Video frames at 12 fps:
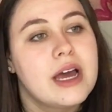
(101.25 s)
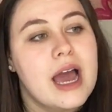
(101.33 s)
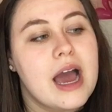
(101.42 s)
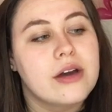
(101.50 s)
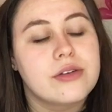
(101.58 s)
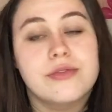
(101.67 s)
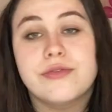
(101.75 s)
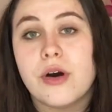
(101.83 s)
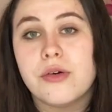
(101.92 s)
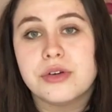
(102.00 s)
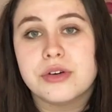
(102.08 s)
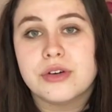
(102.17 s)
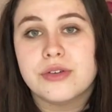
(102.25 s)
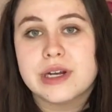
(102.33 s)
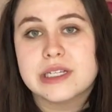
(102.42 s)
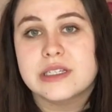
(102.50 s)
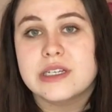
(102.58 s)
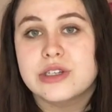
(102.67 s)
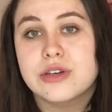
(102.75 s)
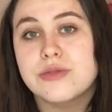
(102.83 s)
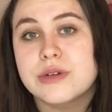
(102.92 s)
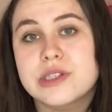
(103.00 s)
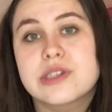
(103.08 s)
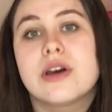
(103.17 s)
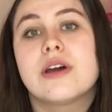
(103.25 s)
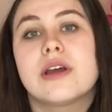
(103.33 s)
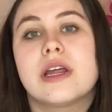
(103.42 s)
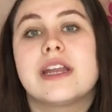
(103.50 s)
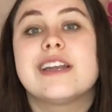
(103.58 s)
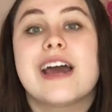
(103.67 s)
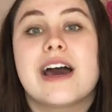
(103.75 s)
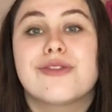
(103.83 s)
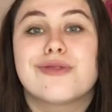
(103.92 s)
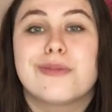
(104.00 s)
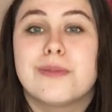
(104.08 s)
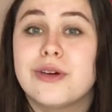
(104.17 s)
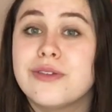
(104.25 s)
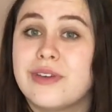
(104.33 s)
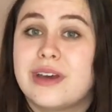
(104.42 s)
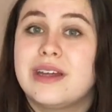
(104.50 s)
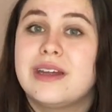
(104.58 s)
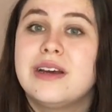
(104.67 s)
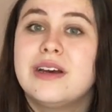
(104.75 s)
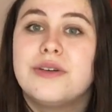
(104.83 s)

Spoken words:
how to fold it correctly to insert it and how to remove it